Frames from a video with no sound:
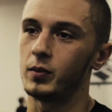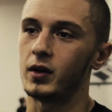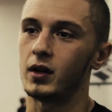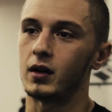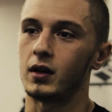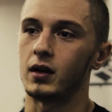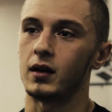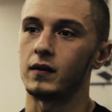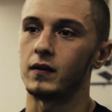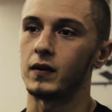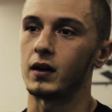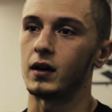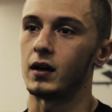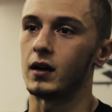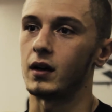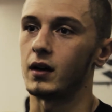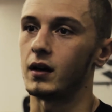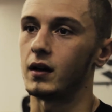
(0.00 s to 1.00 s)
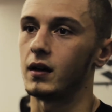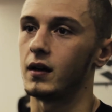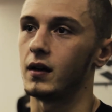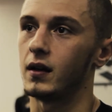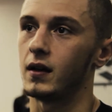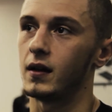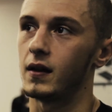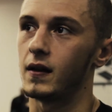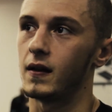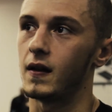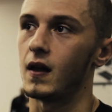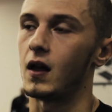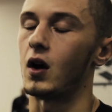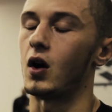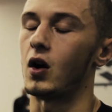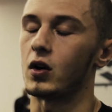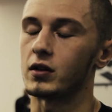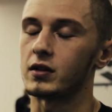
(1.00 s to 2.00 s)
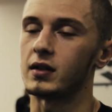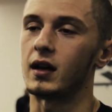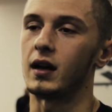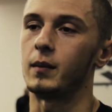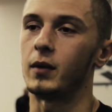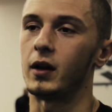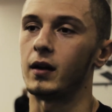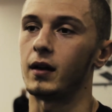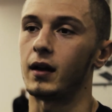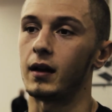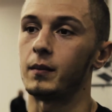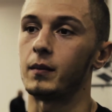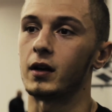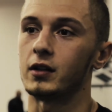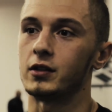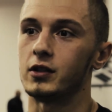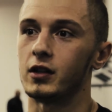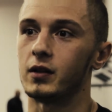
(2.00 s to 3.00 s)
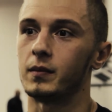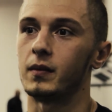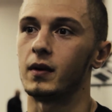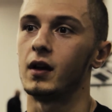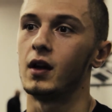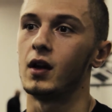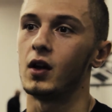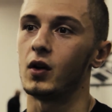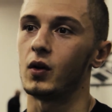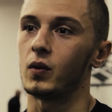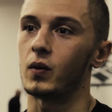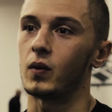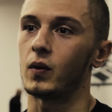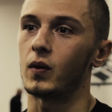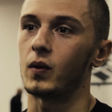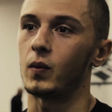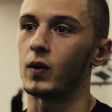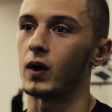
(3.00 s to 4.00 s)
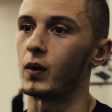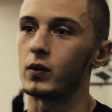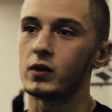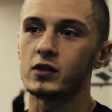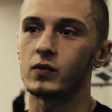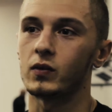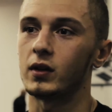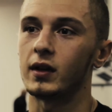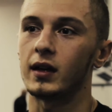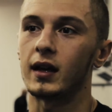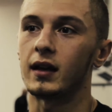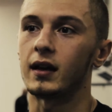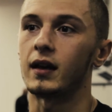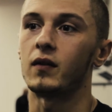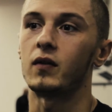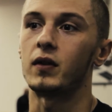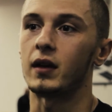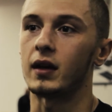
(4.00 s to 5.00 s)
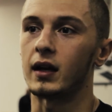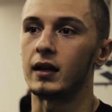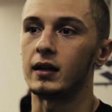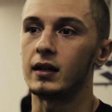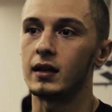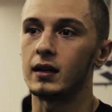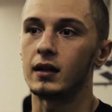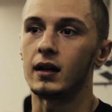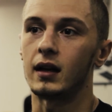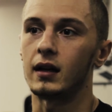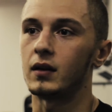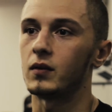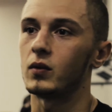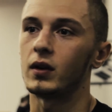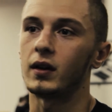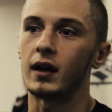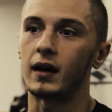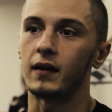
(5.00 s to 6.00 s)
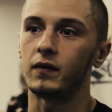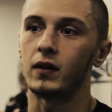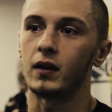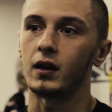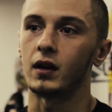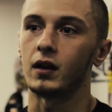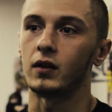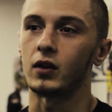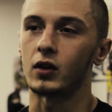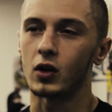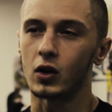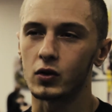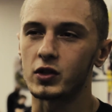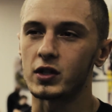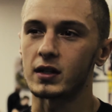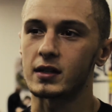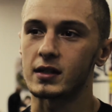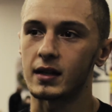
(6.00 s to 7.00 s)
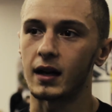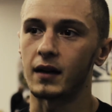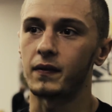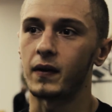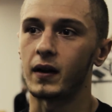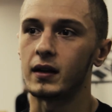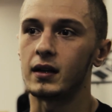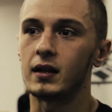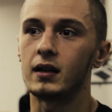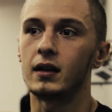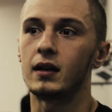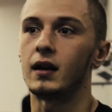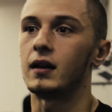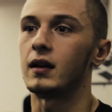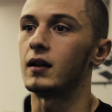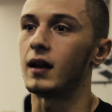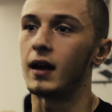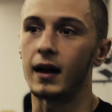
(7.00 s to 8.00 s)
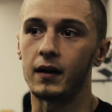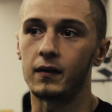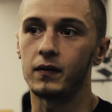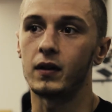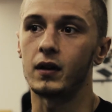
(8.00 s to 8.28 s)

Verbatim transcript: bit of uh, a hard time at, at my gym where I wasn't really getting everything I needed. I didn't really have the, the coaching staff I needed. I didn't have